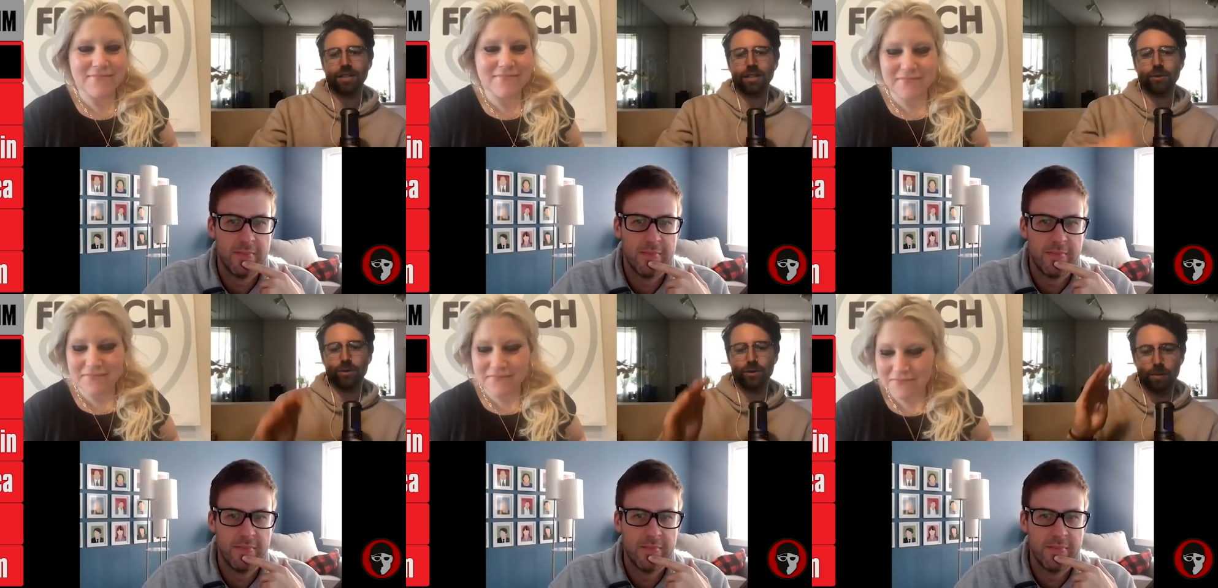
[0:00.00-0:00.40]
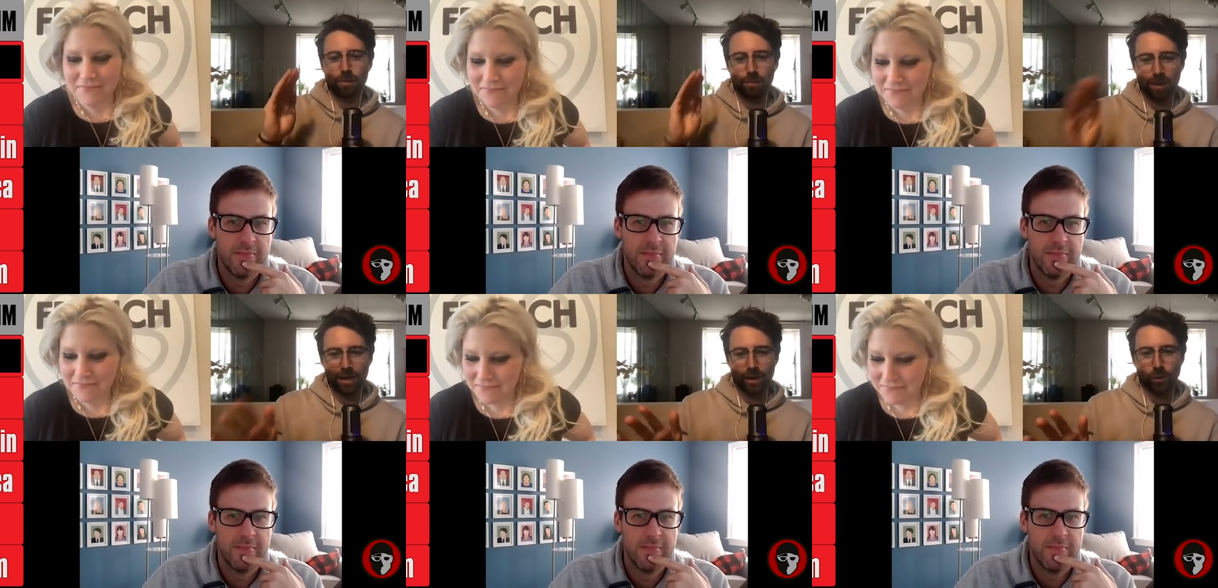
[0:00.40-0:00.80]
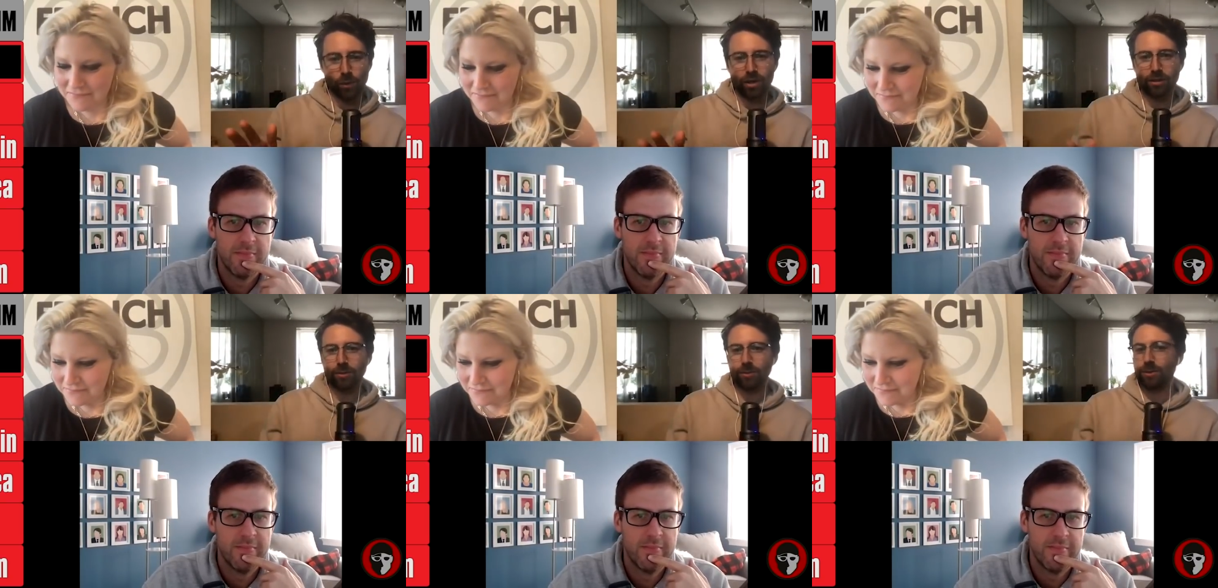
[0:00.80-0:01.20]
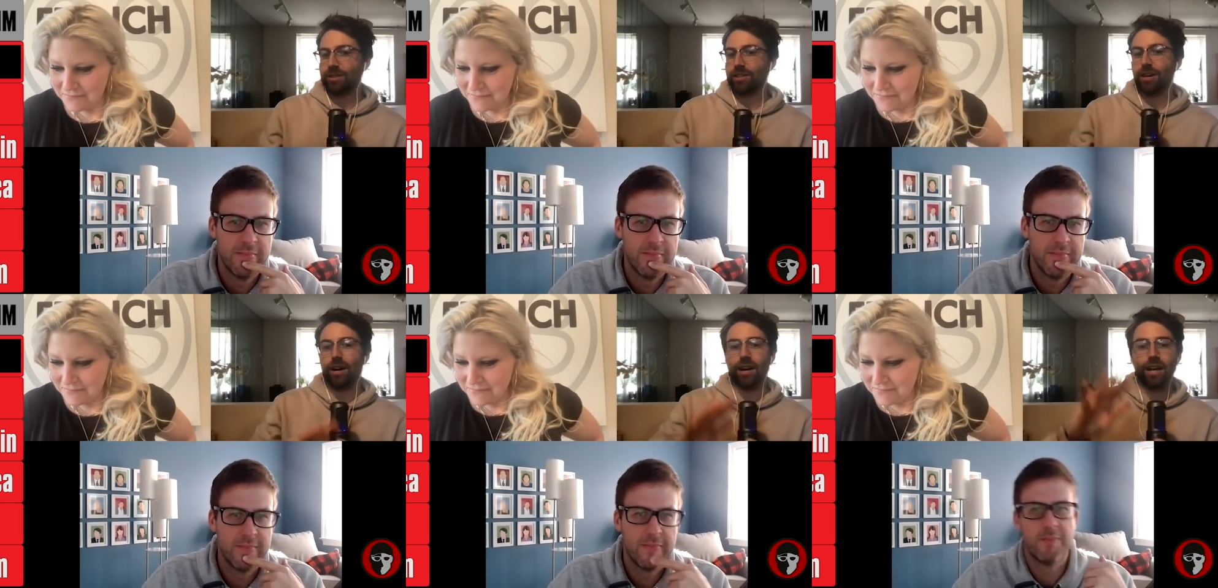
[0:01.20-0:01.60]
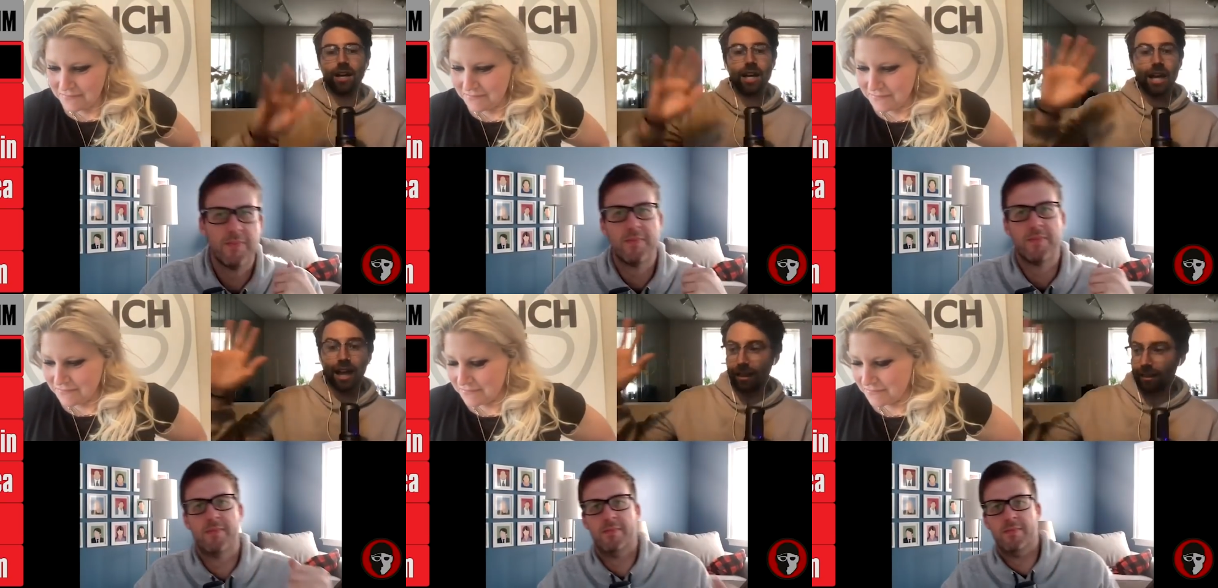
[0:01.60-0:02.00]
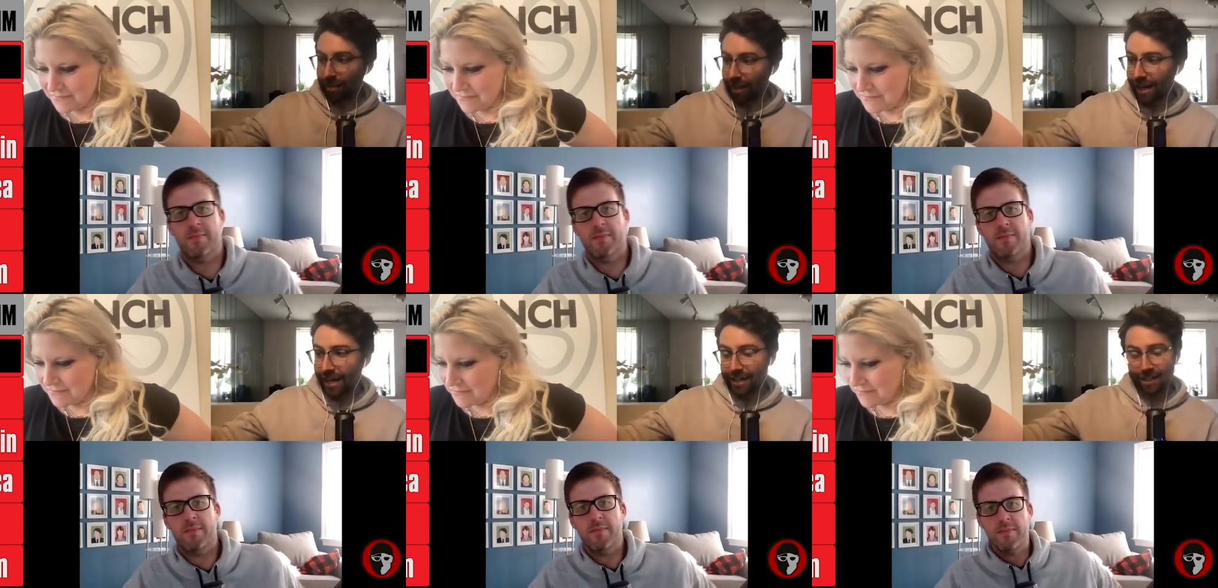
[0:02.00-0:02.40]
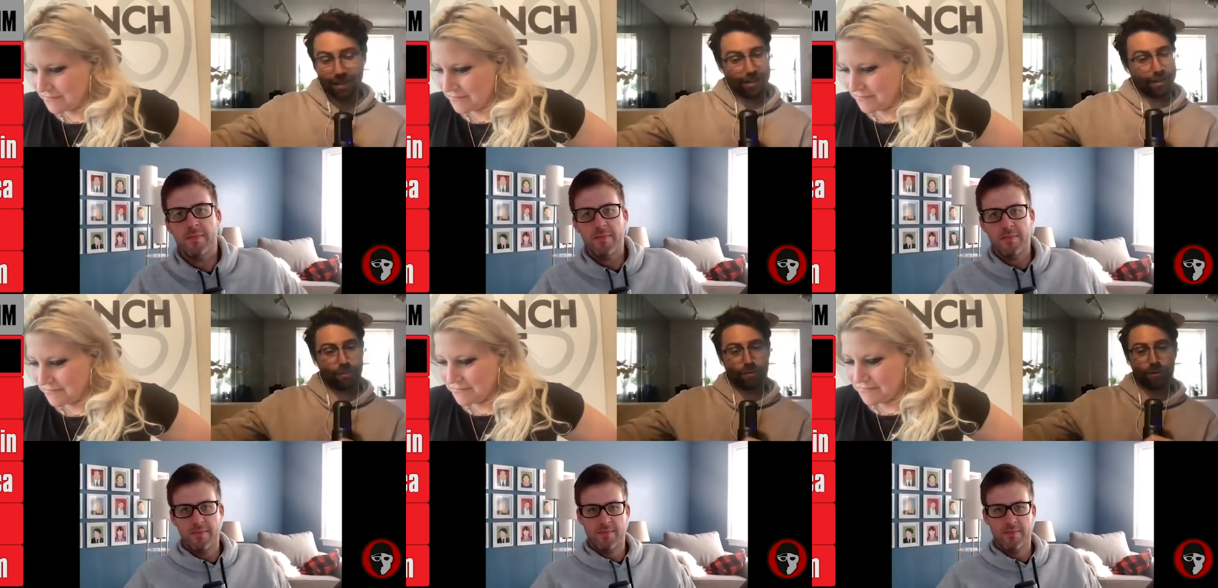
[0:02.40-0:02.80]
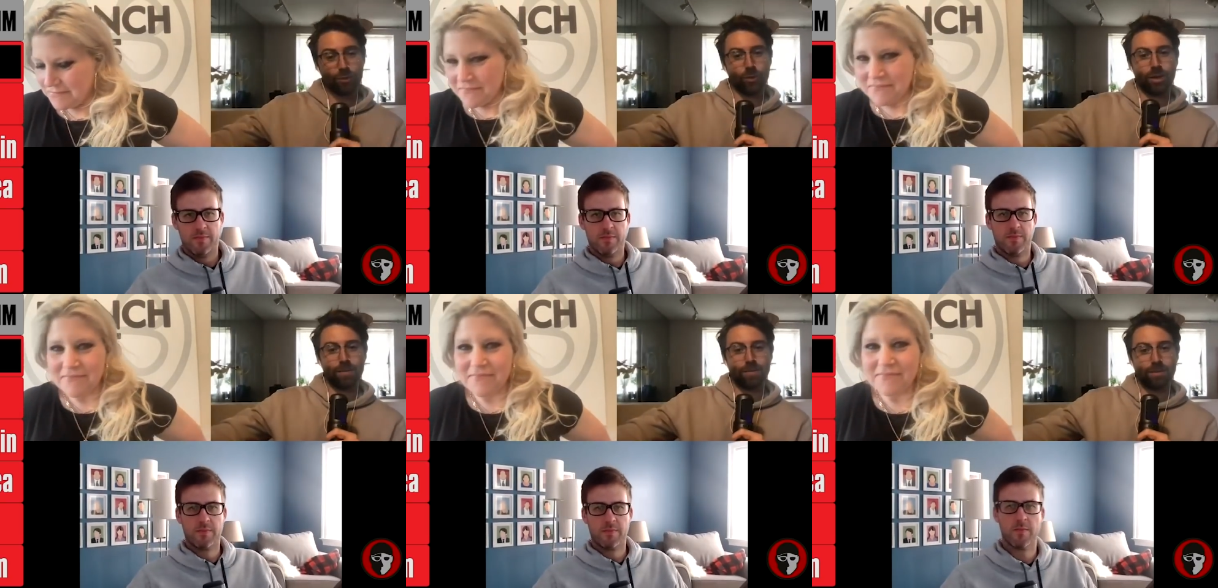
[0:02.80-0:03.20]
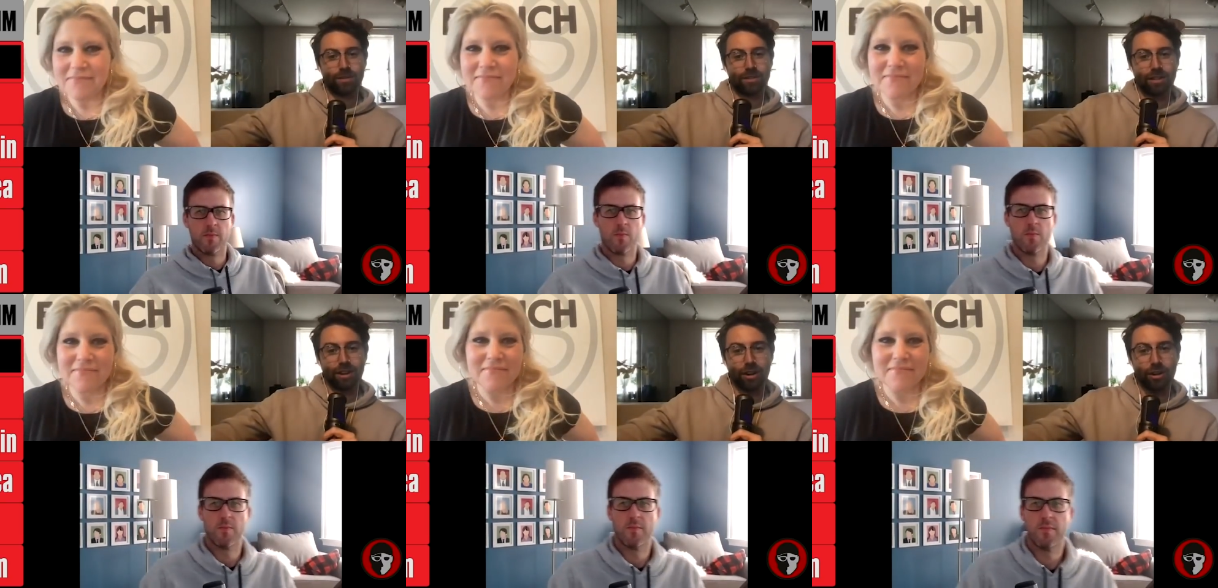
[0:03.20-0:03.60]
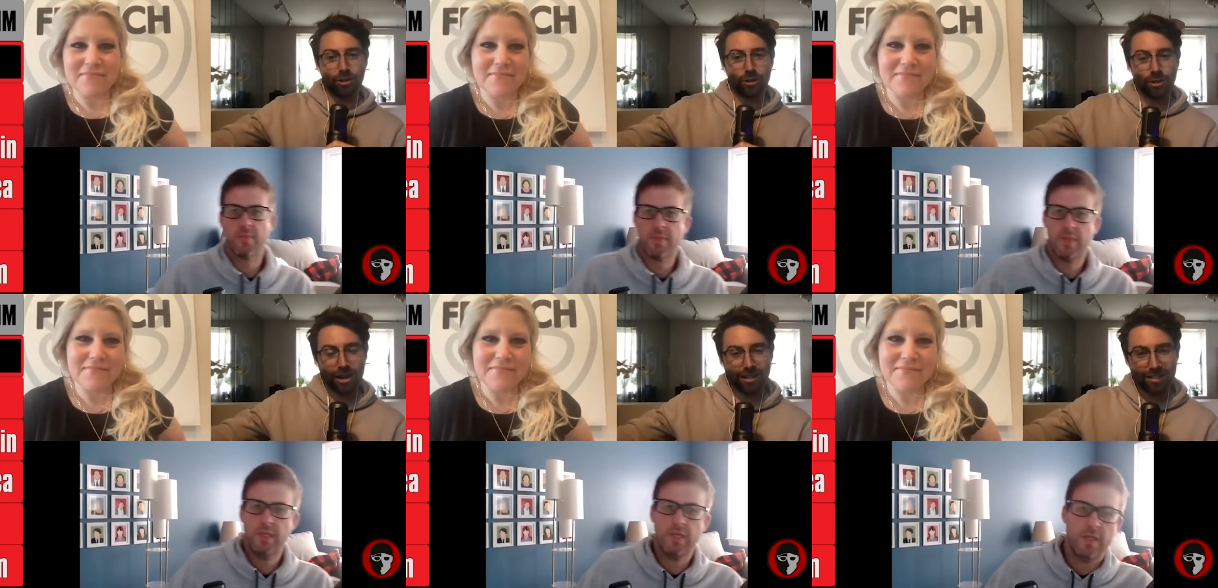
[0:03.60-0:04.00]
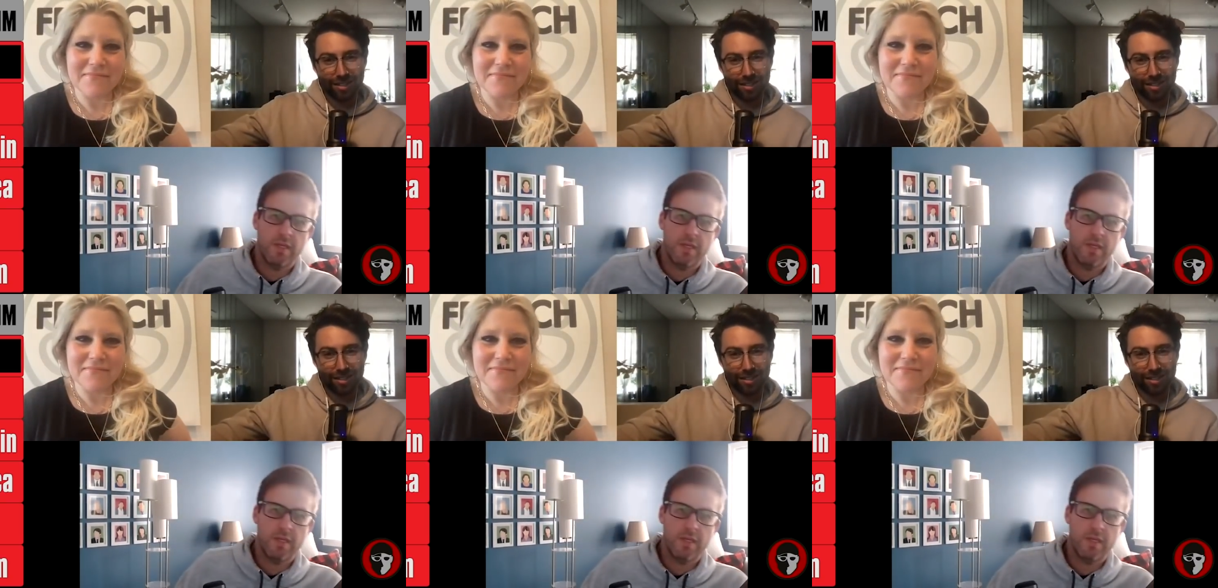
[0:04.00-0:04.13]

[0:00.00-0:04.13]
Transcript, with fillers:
Speaker 1: It was a big one. We saw a lot of swims. Are you guys